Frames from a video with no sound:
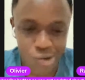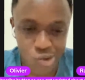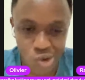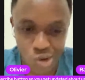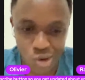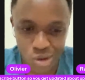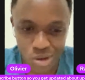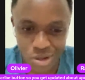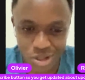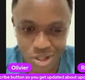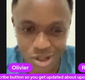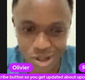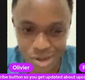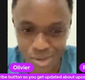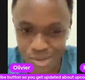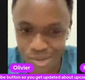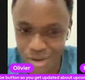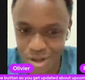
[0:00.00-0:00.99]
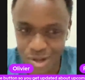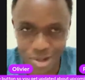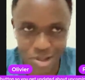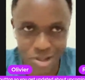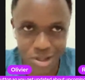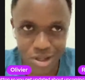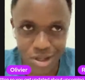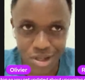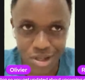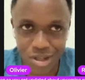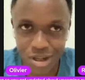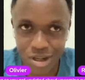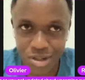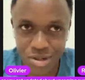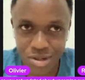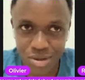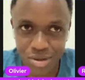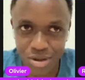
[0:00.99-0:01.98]
Google Code Jam, Kickstart,
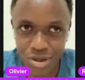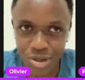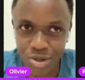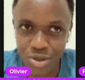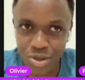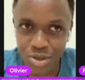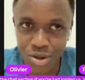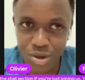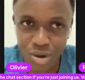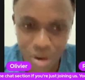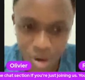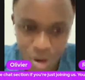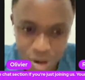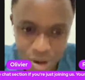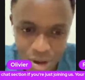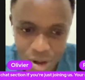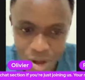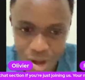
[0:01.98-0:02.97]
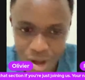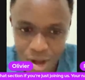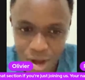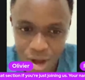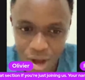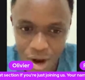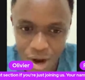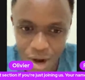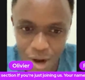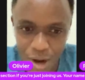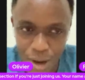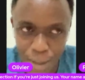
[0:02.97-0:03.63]
Hashcode, and so on.